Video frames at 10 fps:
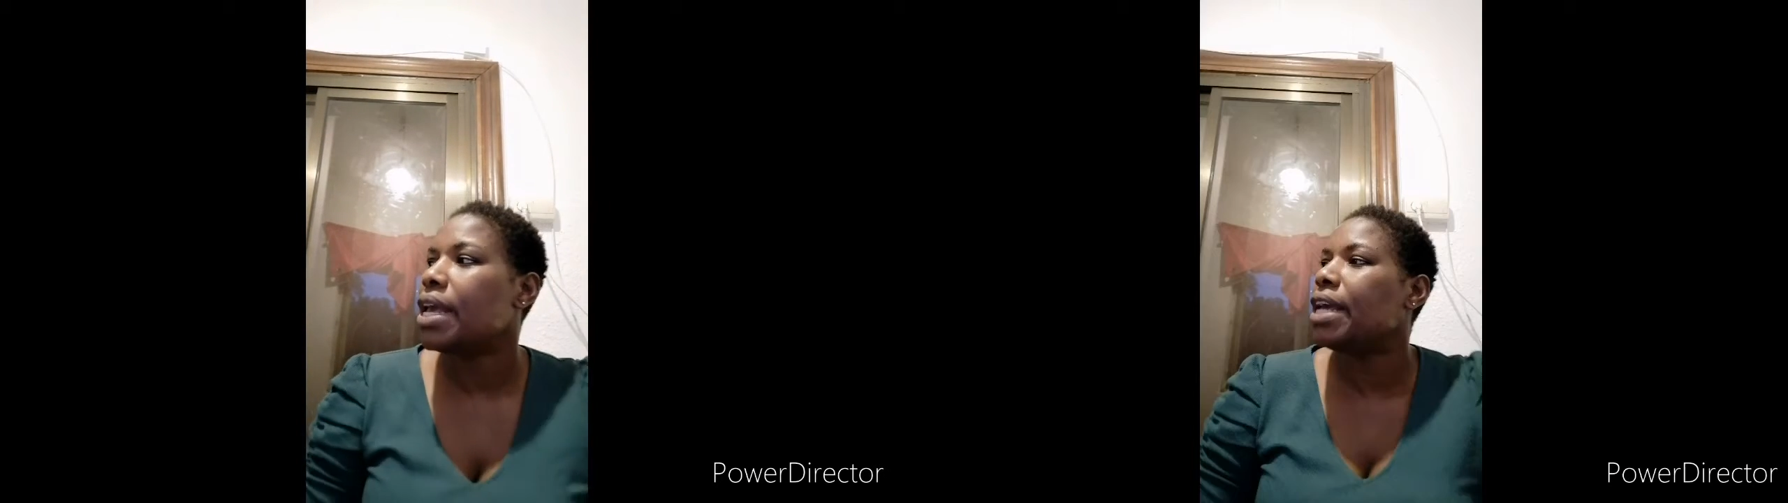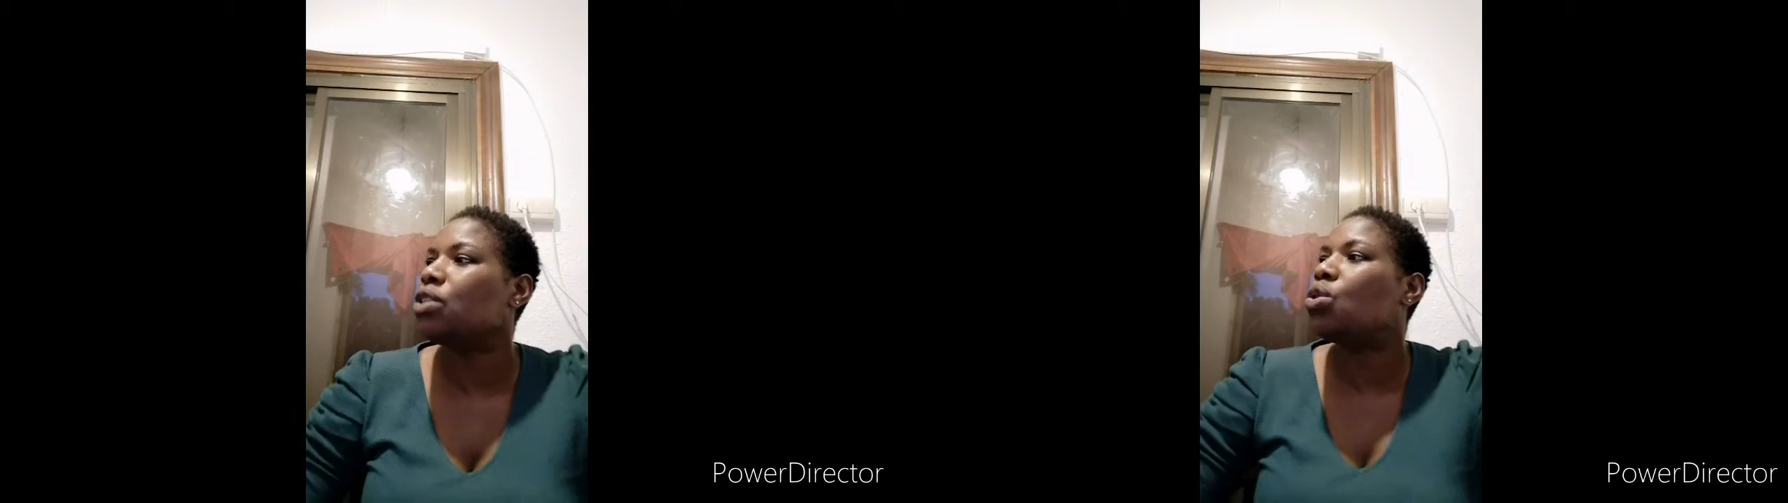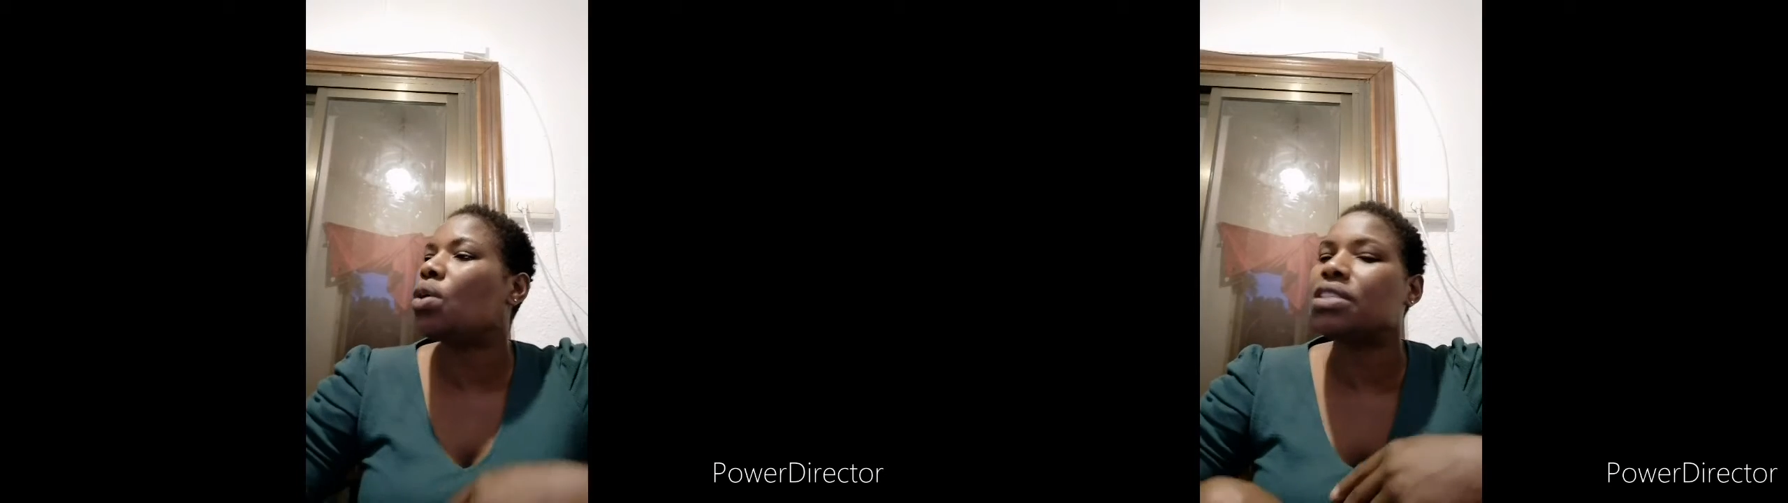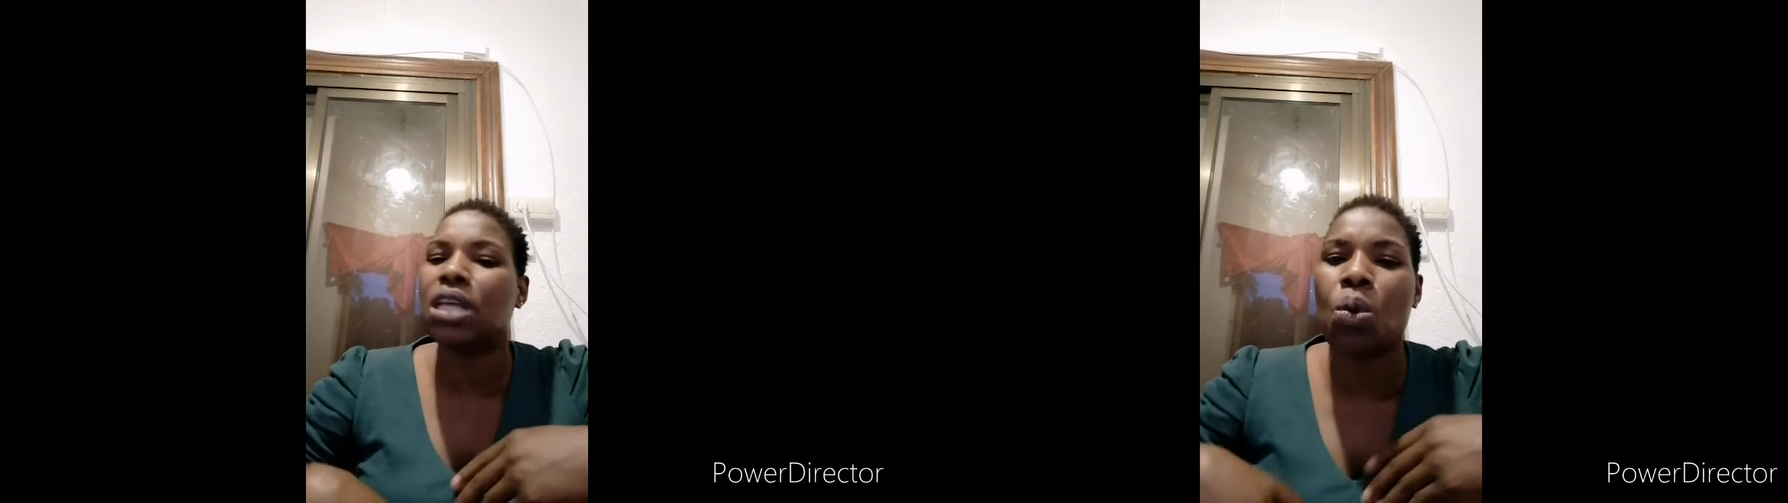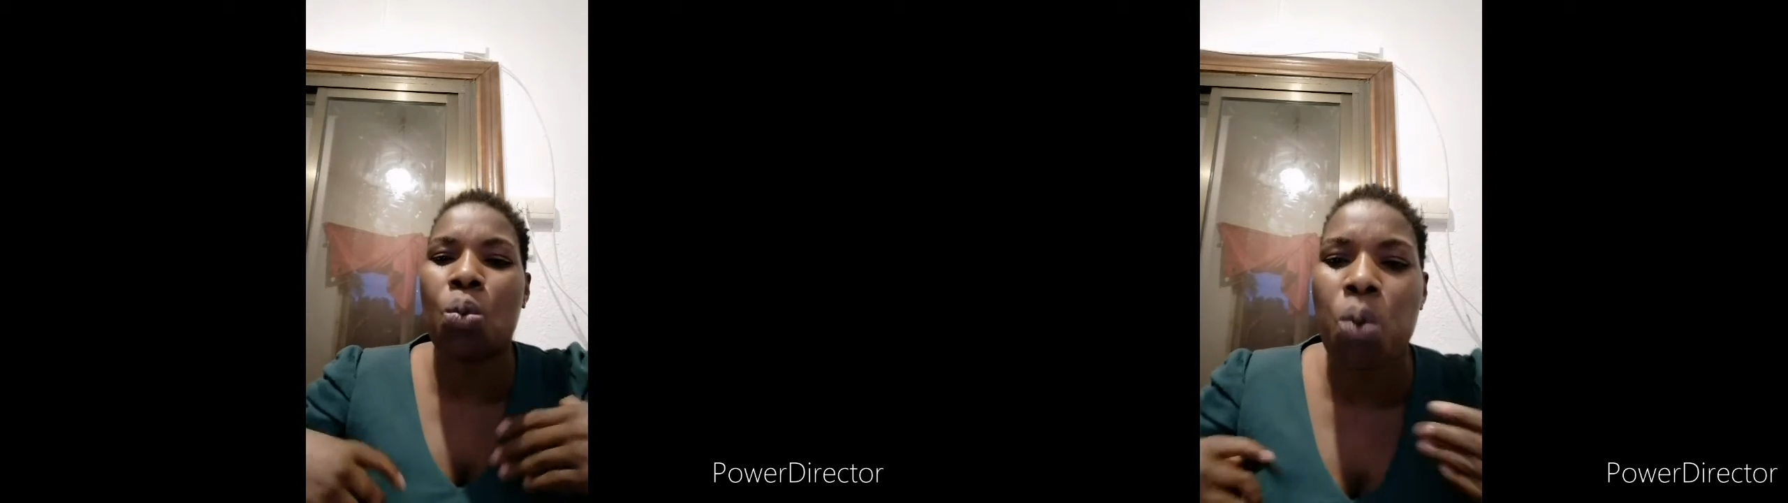It
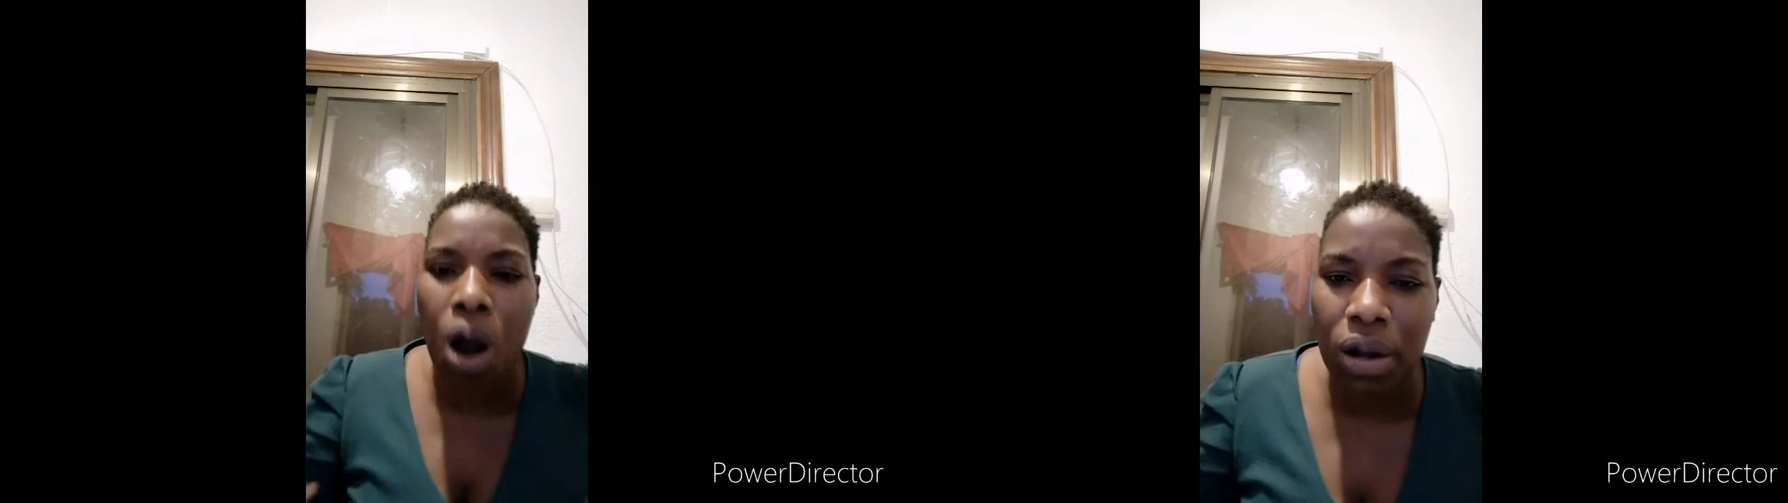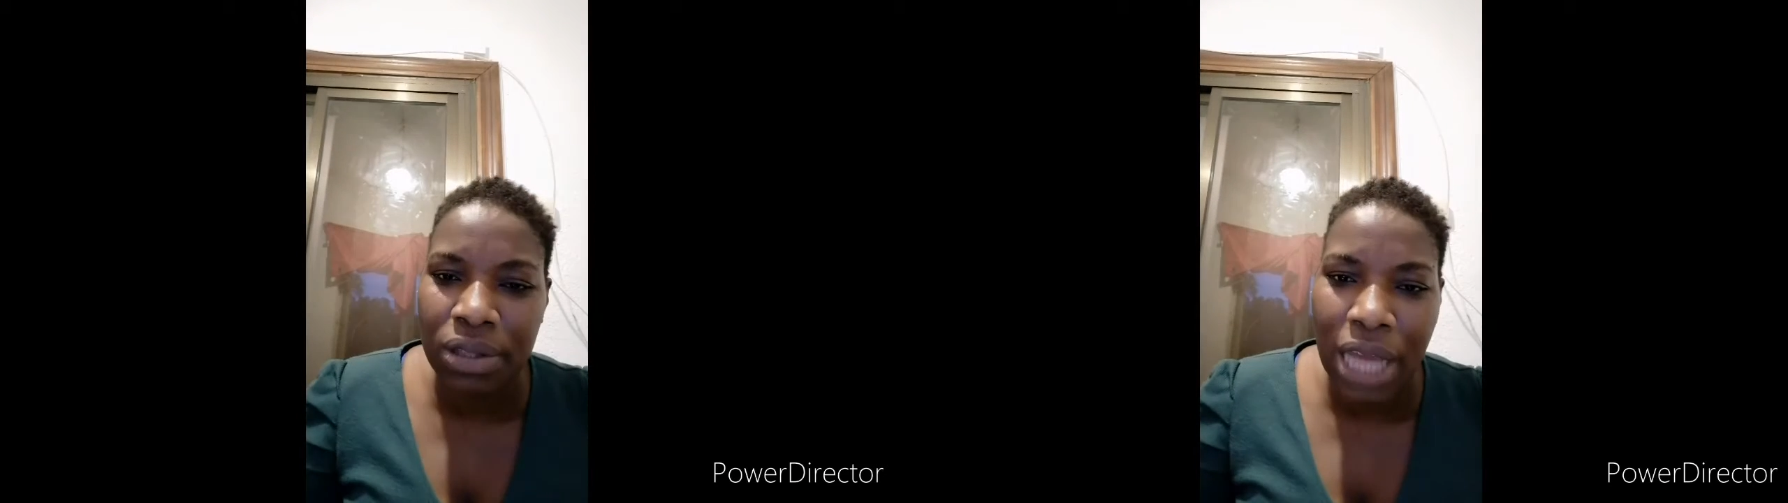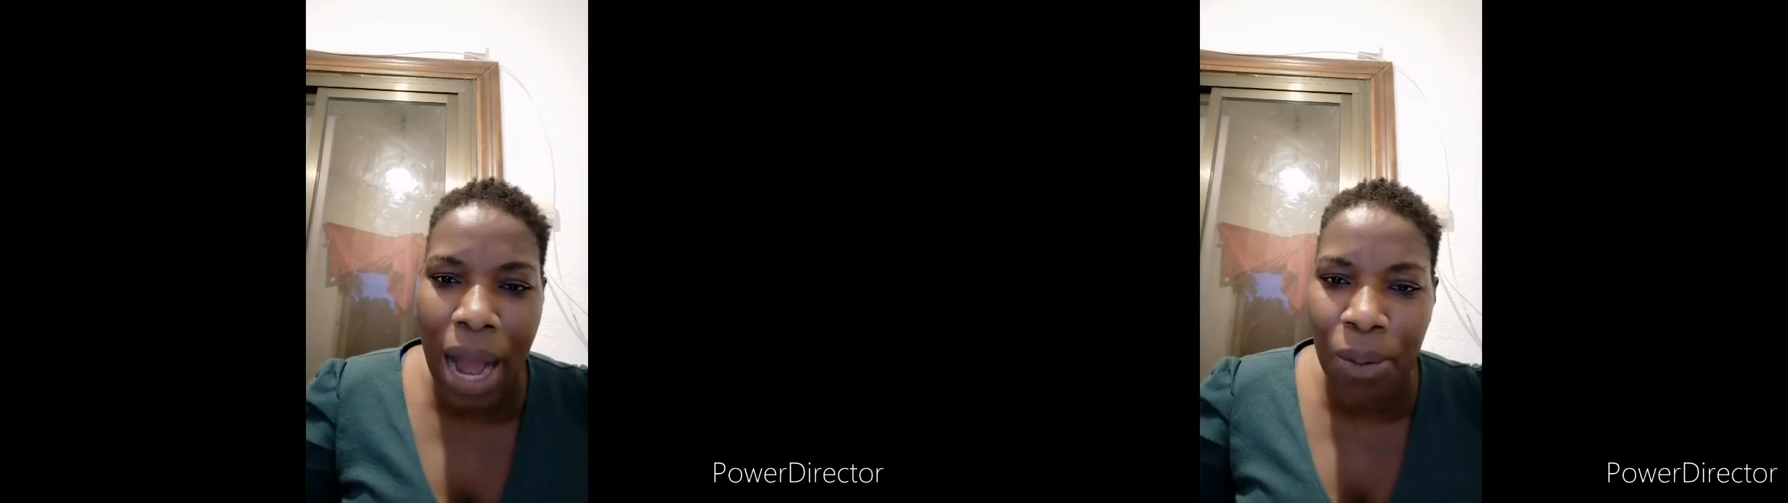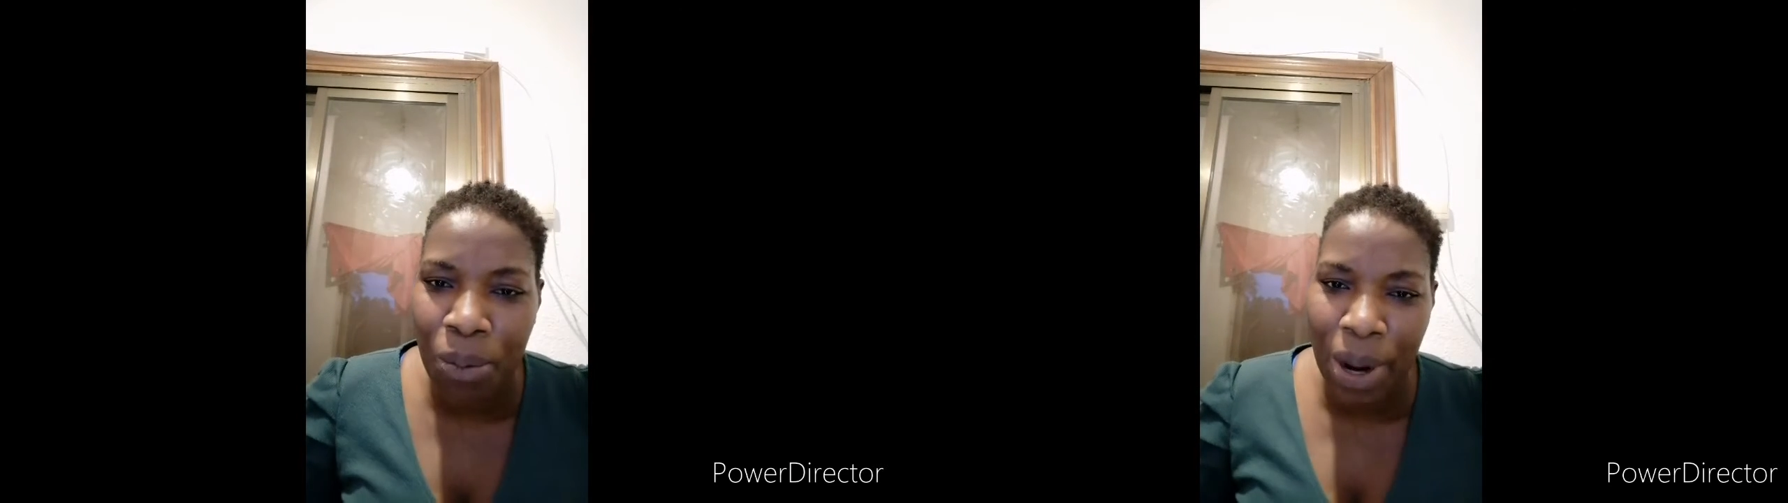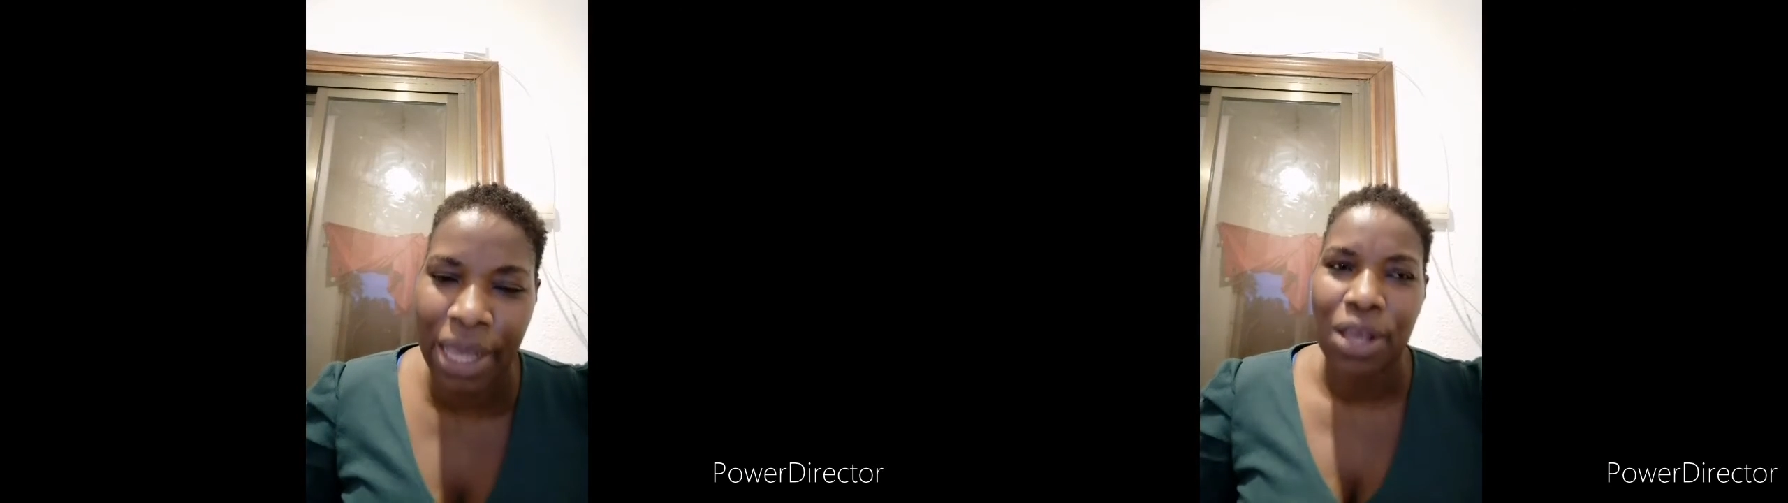doesn't work
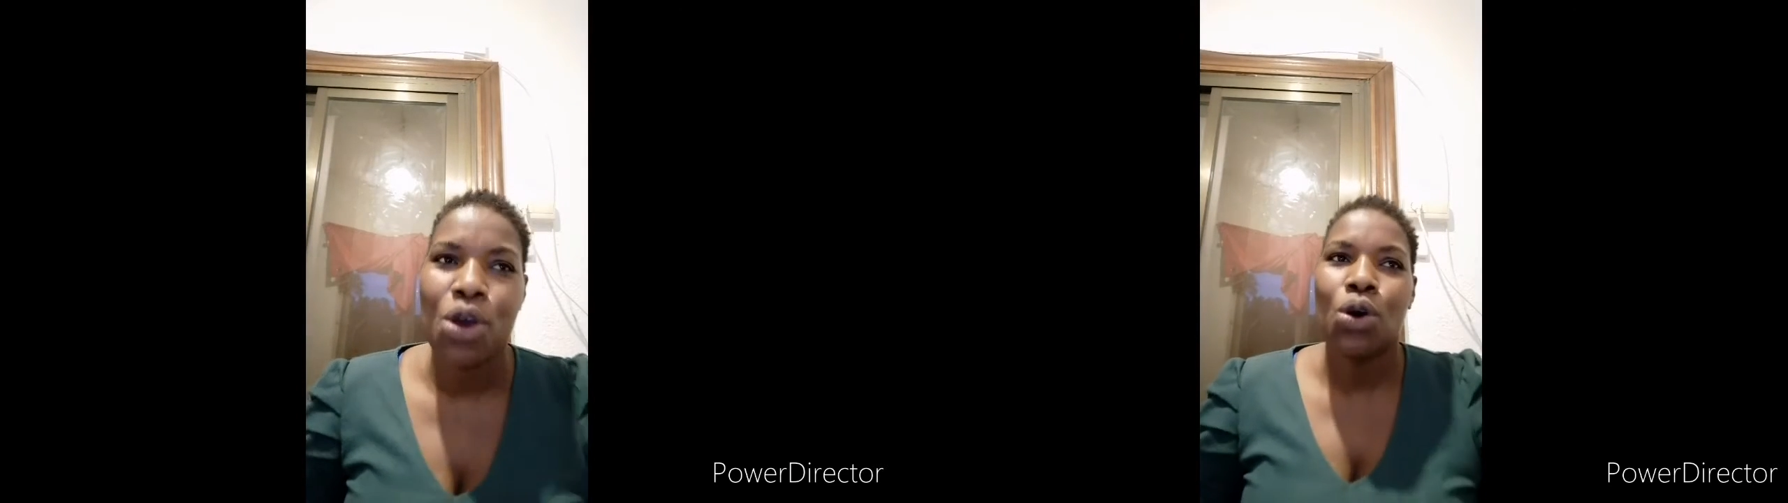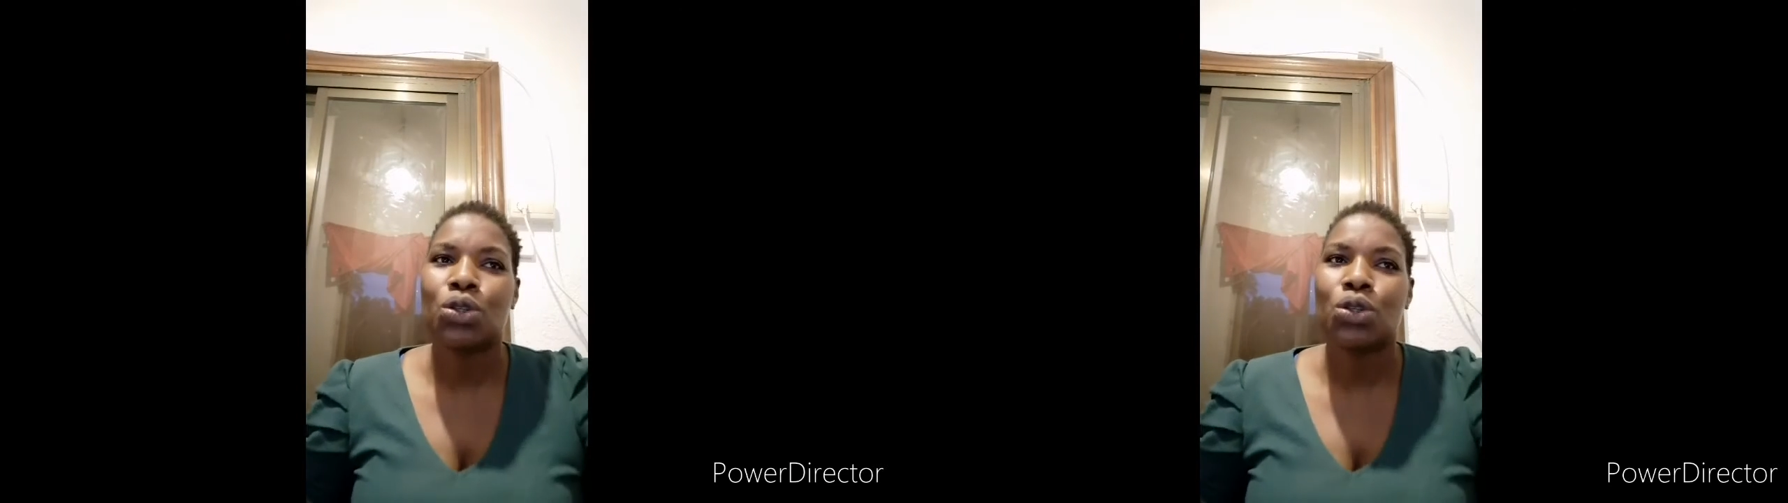that way.